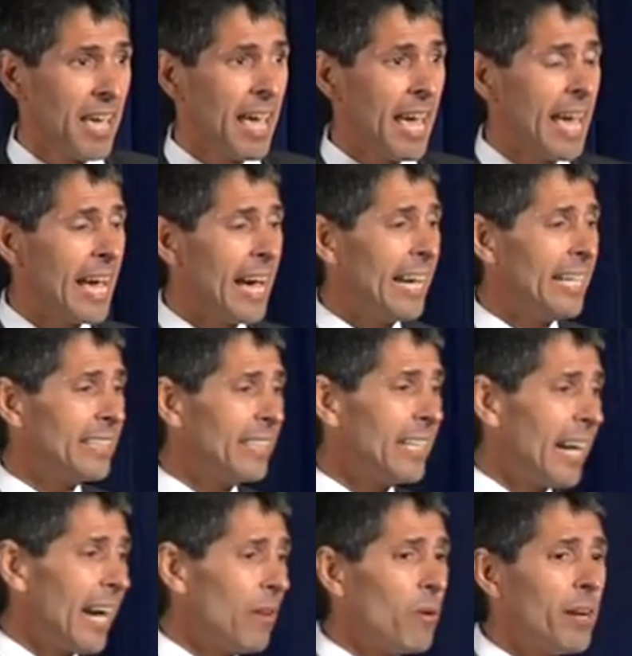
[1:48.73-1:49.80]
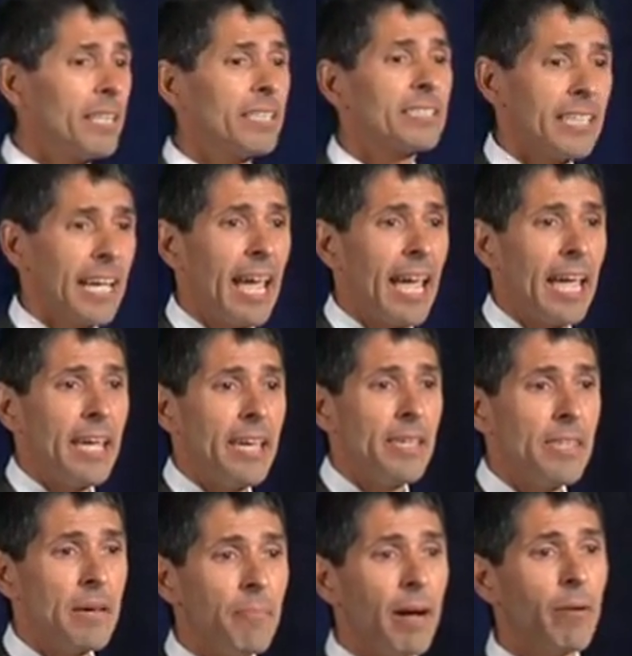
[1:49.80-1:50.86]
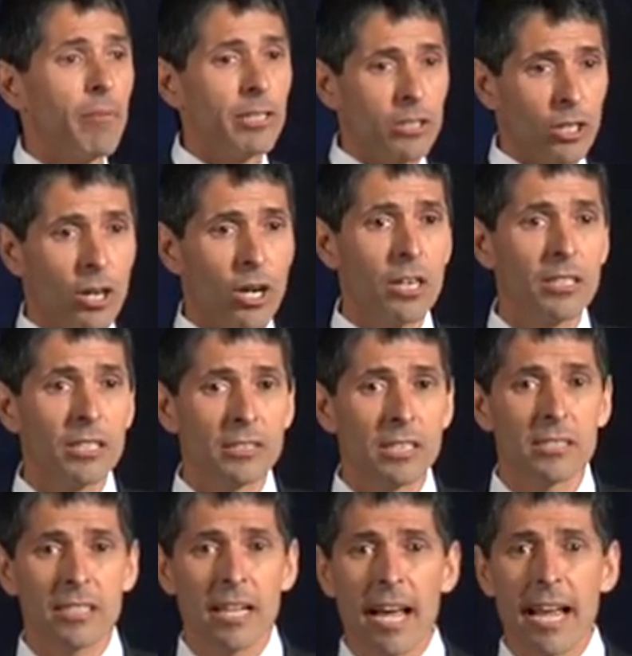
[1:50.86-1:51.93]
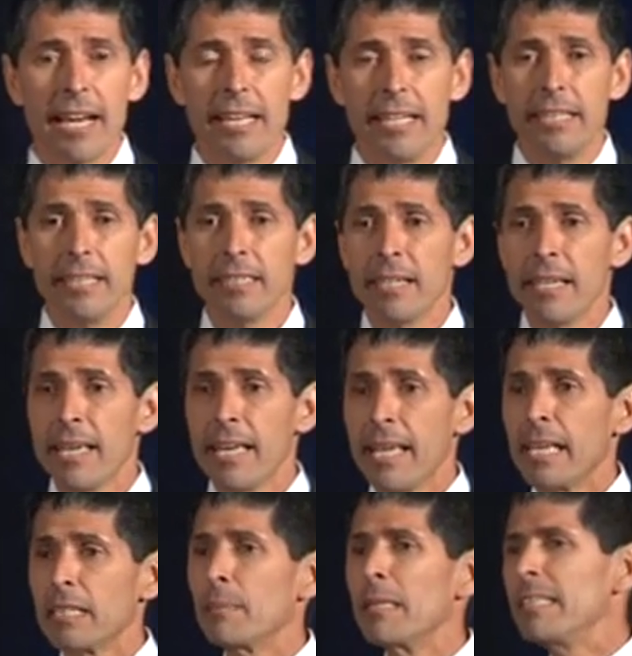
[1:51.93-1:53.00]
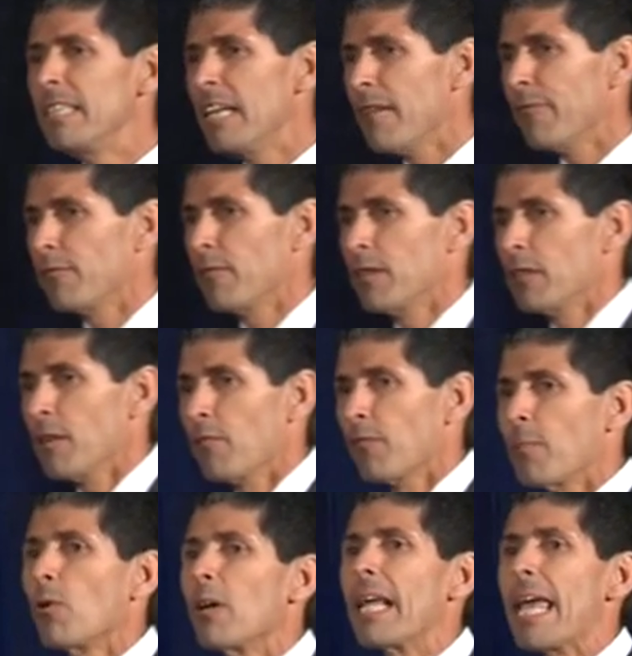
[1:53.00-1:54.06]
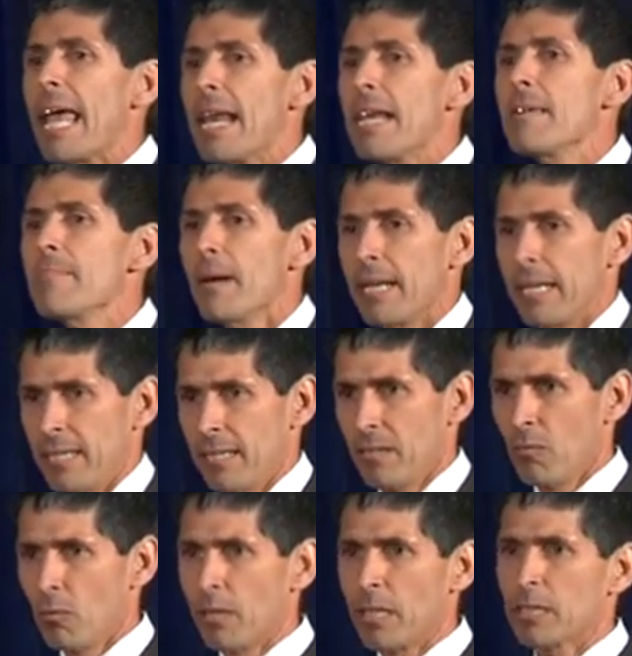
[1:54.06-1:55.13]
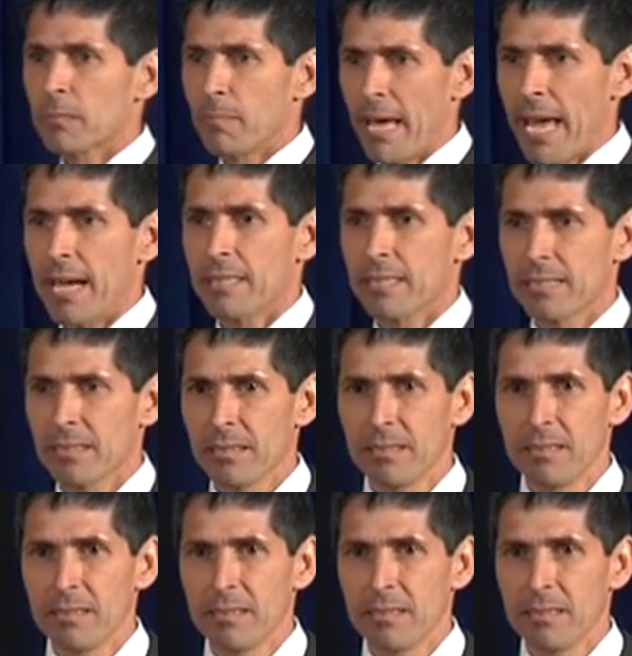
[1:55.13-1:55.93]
And I want to say that my return to society has been different from what anybody would expect.